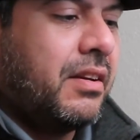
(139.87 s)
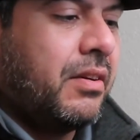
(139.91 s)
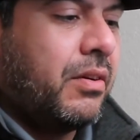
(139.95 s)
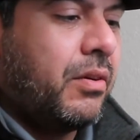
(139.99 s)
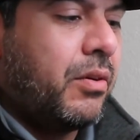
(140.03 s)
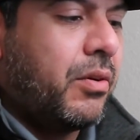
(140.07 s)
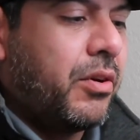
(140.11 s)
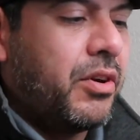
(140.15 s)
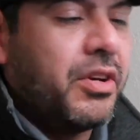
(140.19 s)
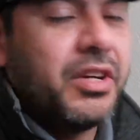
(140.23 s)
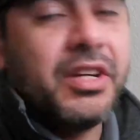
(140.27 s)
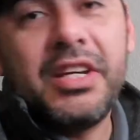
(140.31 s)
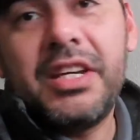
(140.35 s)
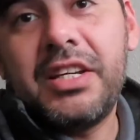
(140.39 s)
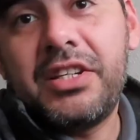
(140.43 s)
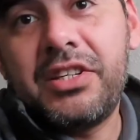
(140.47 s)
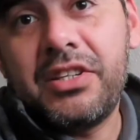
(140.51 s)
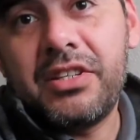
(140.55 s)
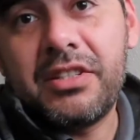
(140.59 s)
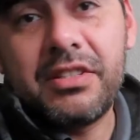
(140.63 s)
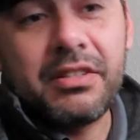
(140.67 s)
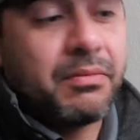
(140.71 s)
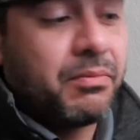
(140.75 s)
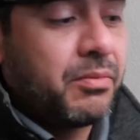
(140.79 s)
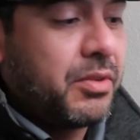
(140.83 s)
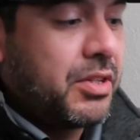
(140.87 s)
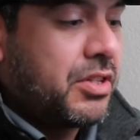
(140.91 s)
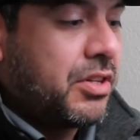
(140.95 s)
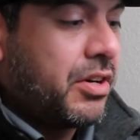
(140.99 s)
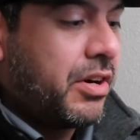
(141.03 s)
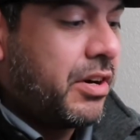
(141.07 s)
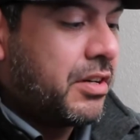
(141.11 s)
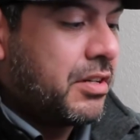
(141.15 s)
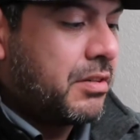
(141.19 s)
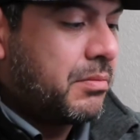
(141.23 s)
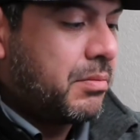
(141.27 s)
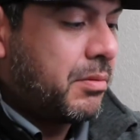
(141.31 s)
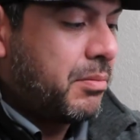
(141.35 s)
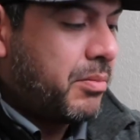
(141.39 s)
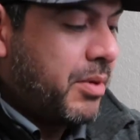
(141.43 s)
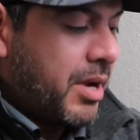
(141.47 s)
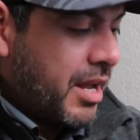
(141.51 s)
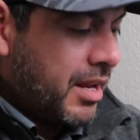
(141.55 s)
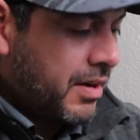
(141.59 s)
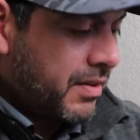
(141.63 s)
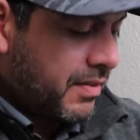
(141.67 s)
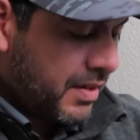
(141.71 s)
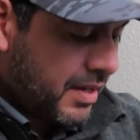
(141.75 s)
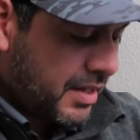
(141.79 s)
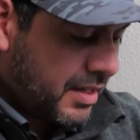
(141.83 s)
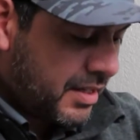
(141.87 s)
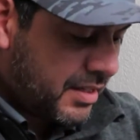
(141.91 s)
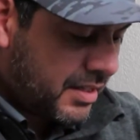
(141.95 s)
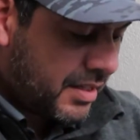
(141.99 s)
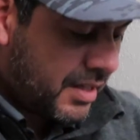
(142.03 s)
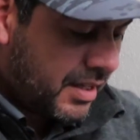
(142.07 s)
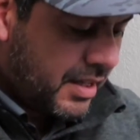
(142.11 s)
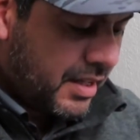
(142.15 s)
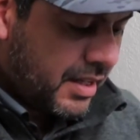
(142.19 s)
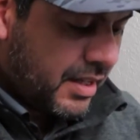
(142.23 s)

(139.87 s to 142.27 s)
or you can get you some rechargeable batteries,